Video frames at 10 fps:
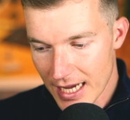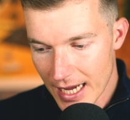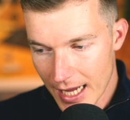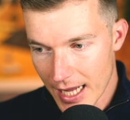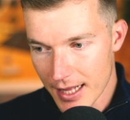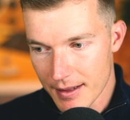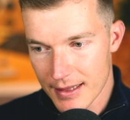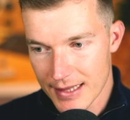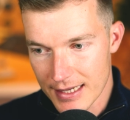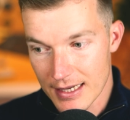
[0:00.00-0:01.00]
a
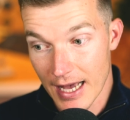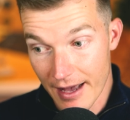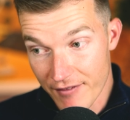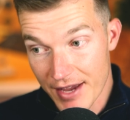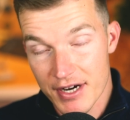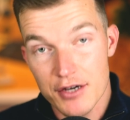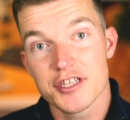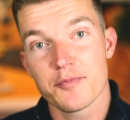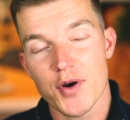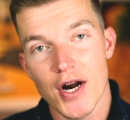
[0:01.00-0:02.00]
very
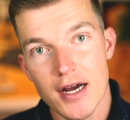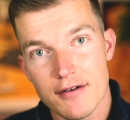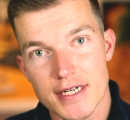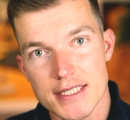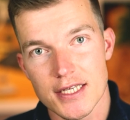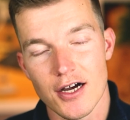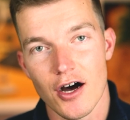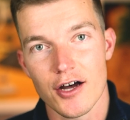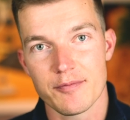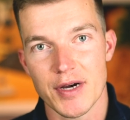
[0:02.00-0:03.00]
good progress
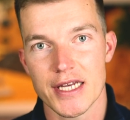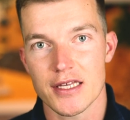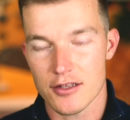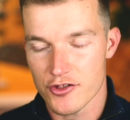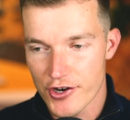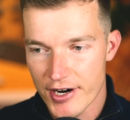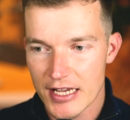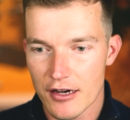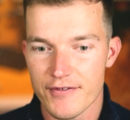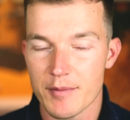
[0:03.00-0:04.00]
on my
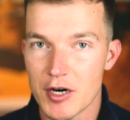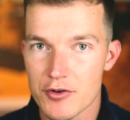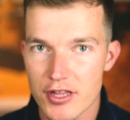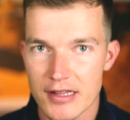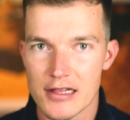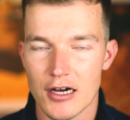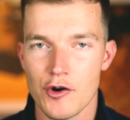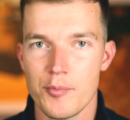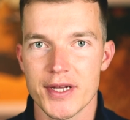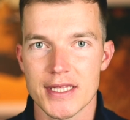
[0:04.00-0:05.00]
journey of emotional
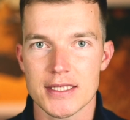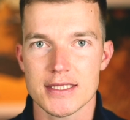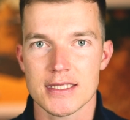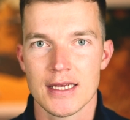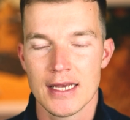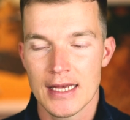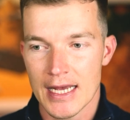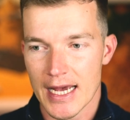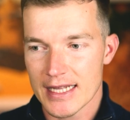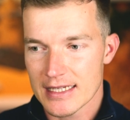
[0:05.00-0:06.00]
openness.
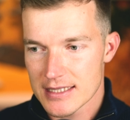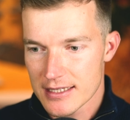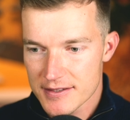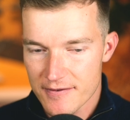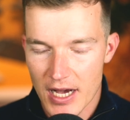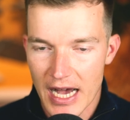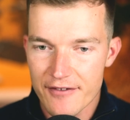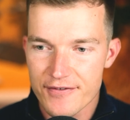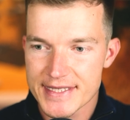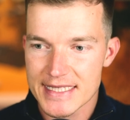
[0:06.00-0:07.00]
And as
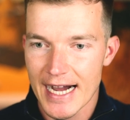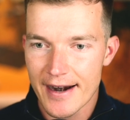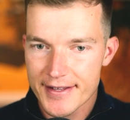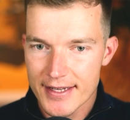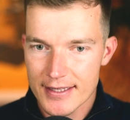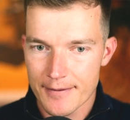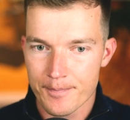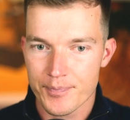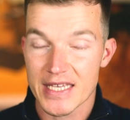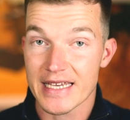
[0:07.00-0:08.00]
I've started
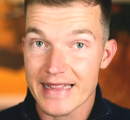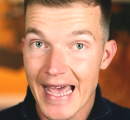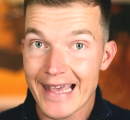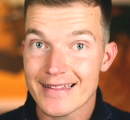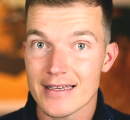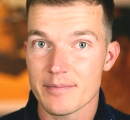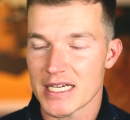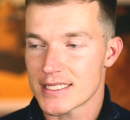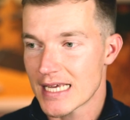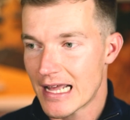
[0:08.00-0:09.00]
connecting
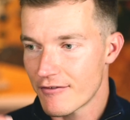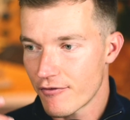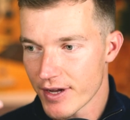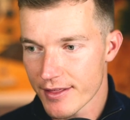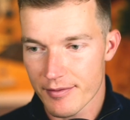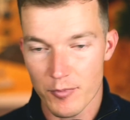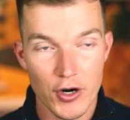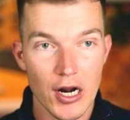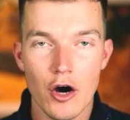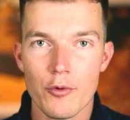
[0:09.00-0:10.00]
myself with
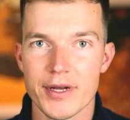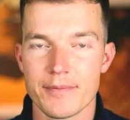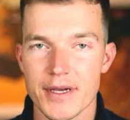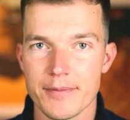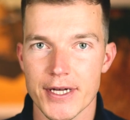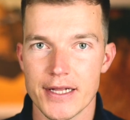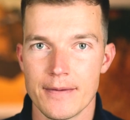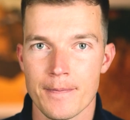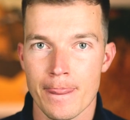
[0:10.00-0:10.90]
more open people,